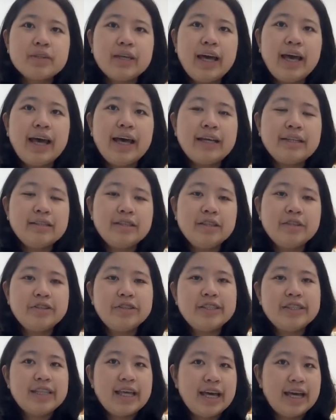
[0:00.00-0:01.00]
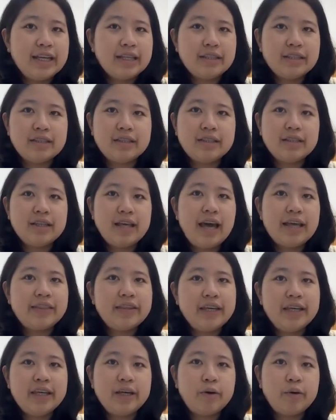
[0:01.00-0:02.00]
And noted that at
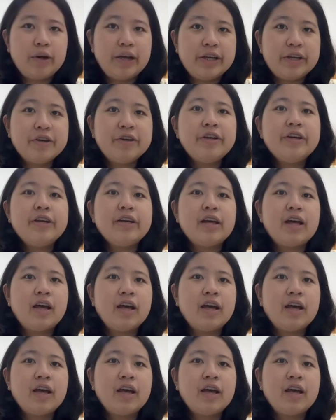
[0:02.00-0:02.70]
the equator,